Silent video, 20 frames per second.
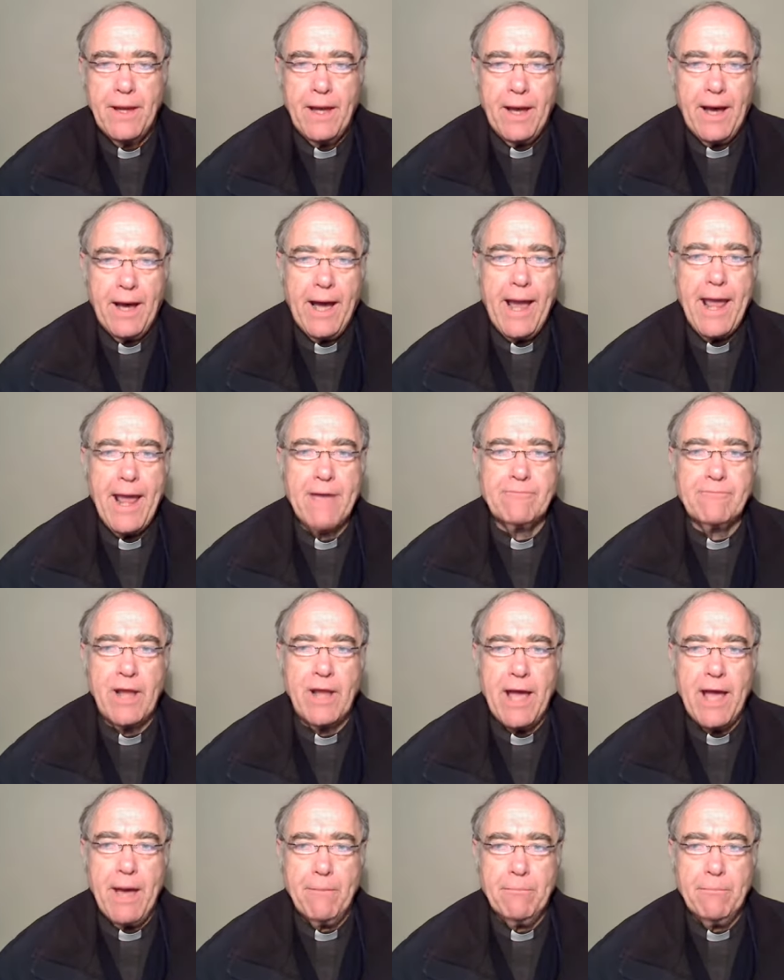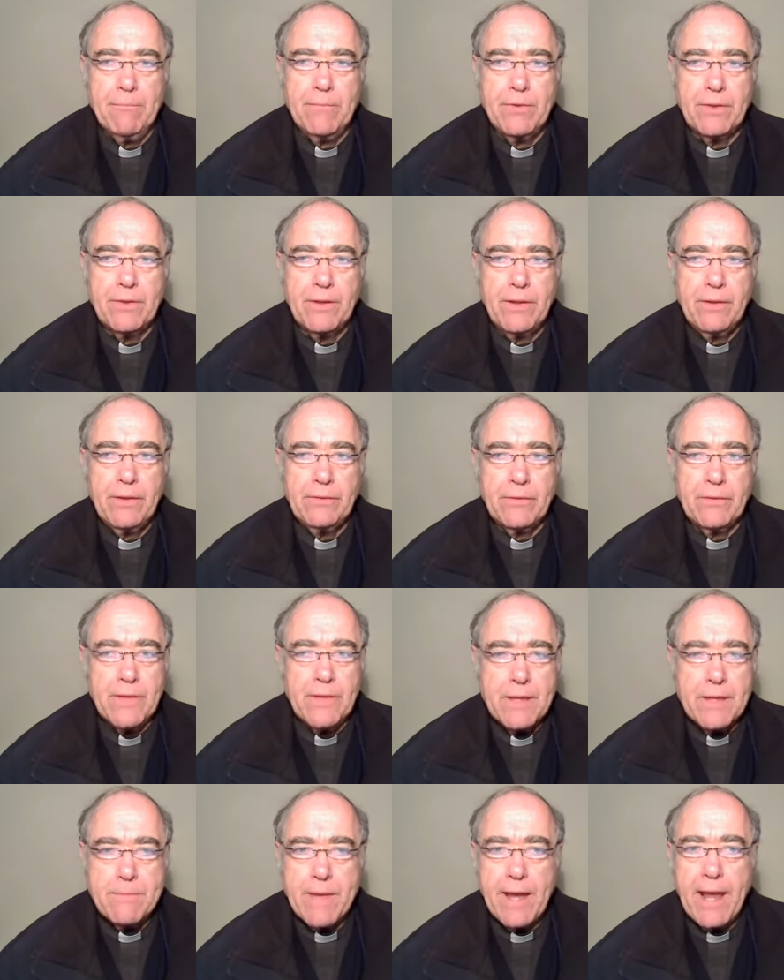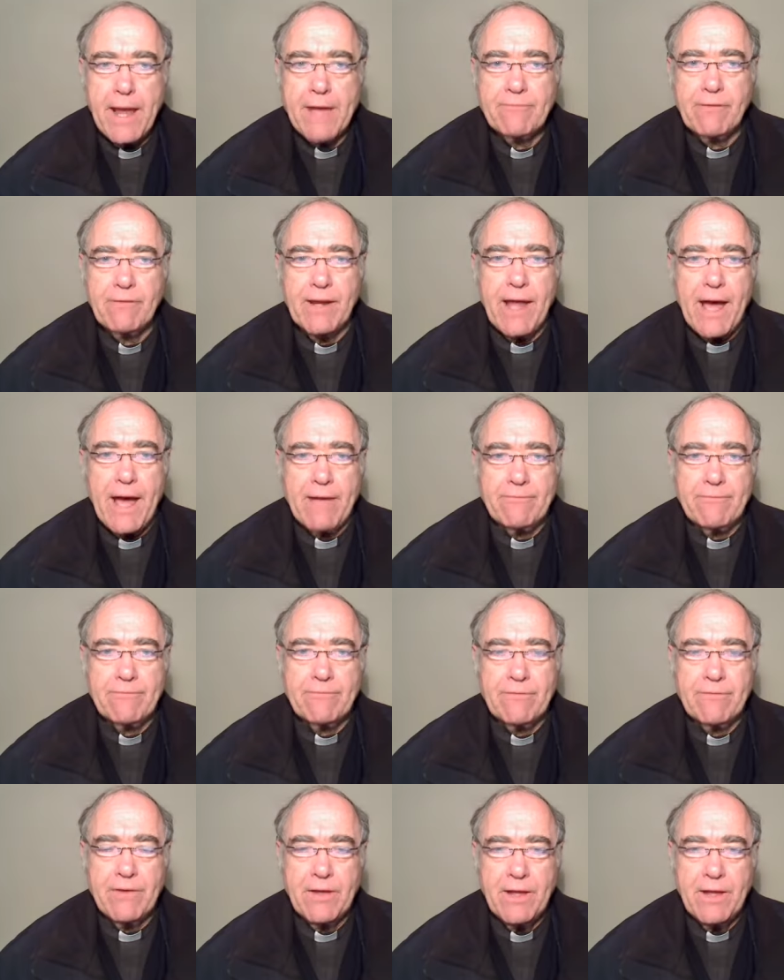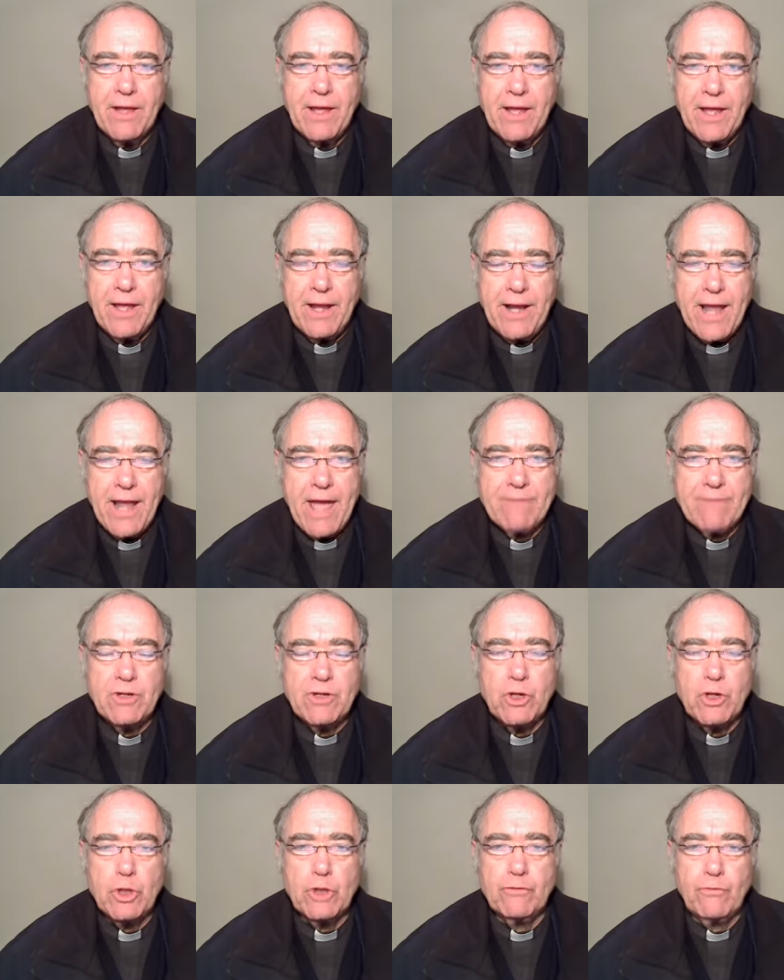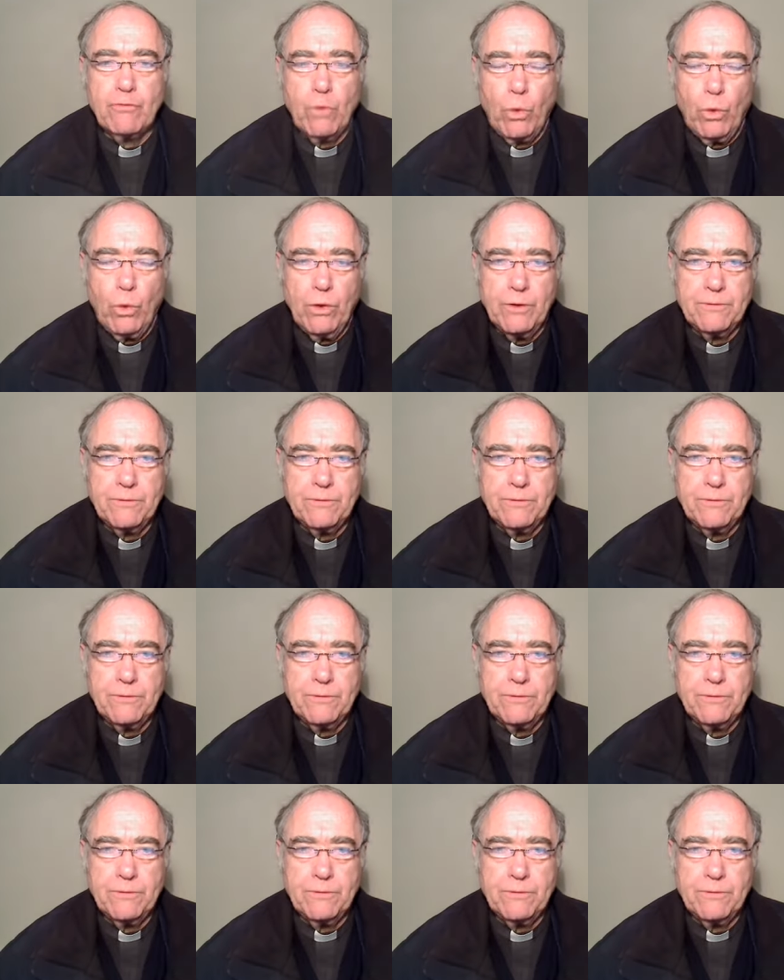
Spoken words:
I have come that they may have life and have it to the full."